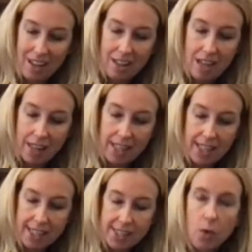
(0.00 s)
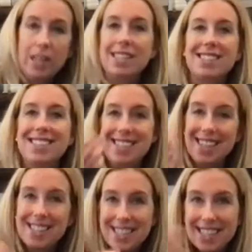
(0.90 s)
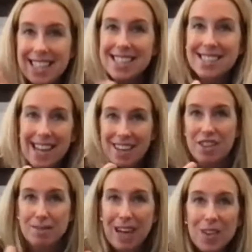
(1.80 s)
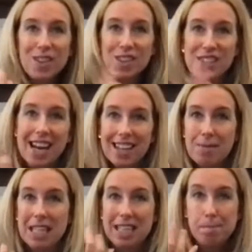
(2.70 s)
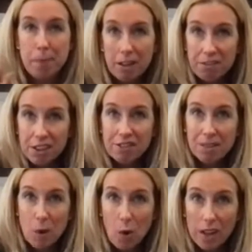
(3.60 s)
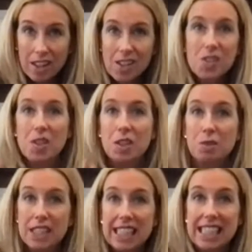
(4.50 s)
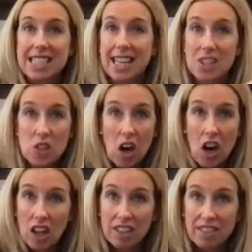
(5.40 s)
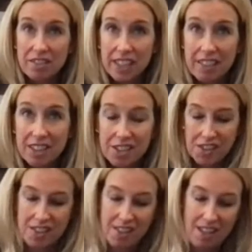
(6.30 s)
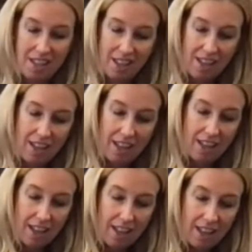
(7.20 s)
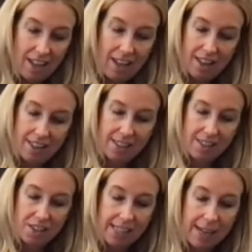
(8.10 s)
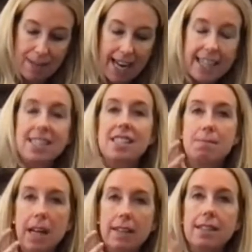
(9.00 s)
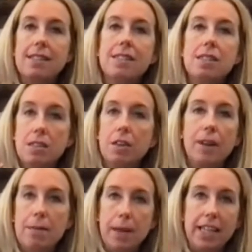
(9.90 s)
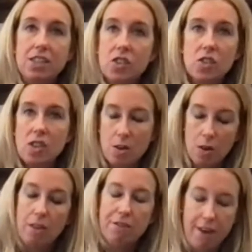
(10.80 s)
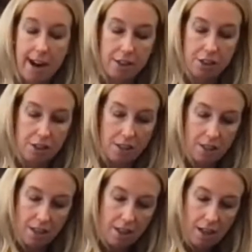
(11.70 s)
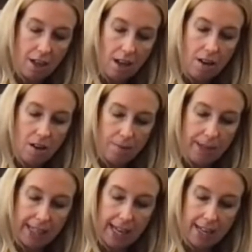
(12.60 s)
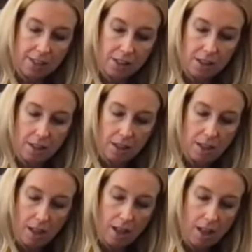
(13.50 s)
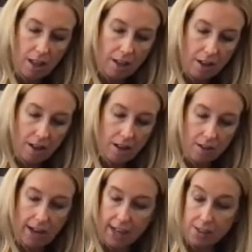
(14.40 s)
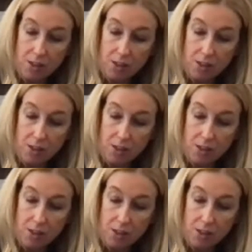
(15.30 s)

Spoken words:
Nothing is going to stick to the inside of your mouth. There's not going to be any buffer from oil. So you're really going to taste all of the flavors. And this is just, I can smell this. You're right, Paige. It's so fresh. Oh my gosh. Okay.